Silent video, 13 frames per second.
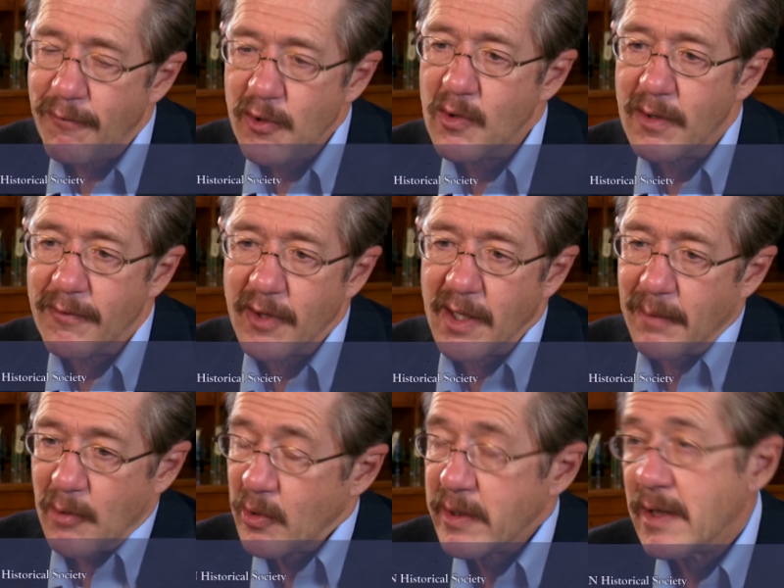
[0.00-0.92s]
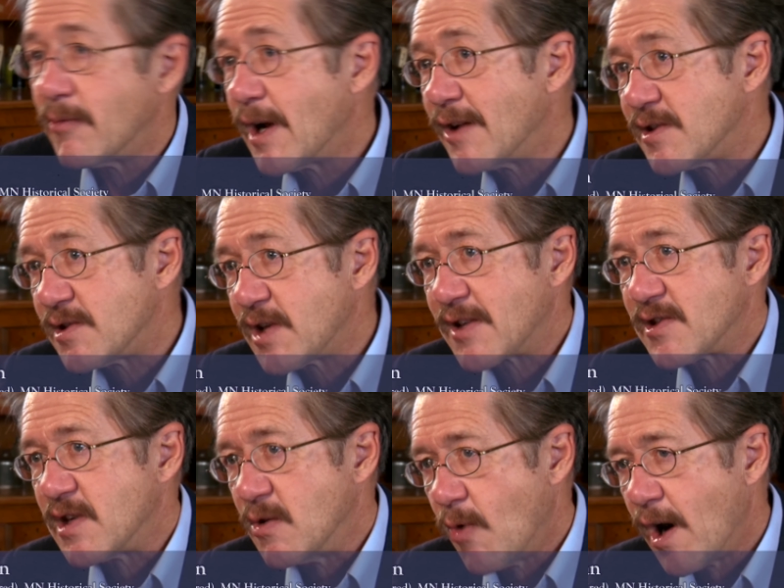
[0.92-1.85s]
few of them, only around
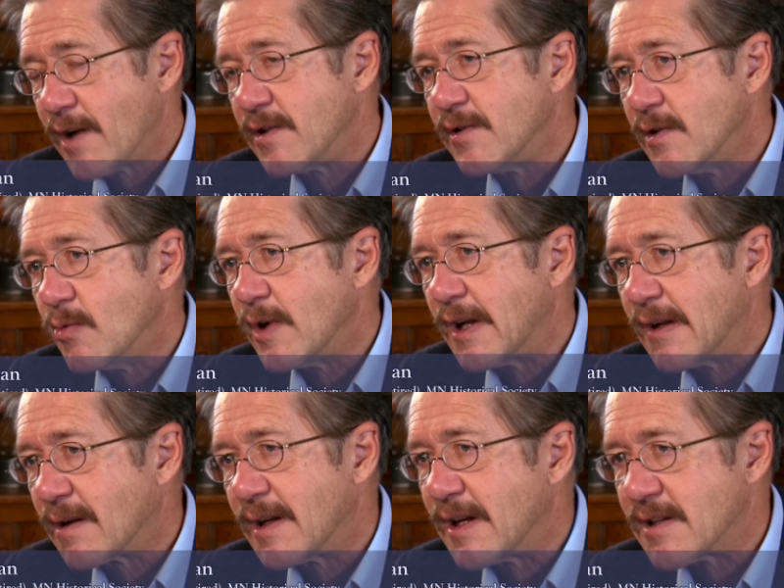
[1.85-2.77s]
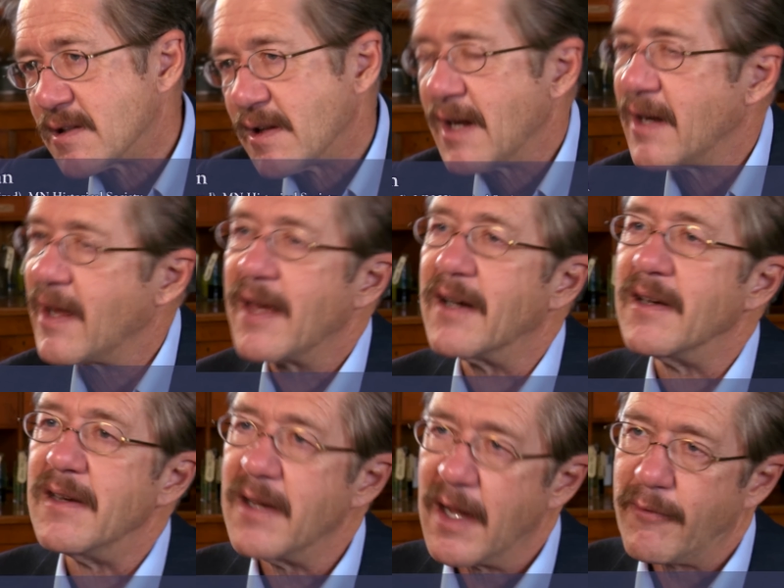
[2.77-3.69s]
sixty, wanted to re-enlist. They had had
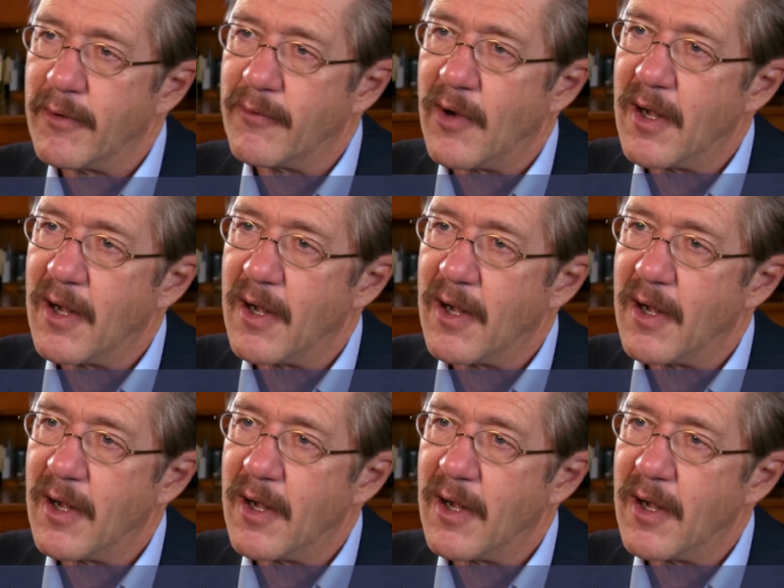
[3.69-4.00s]
enough of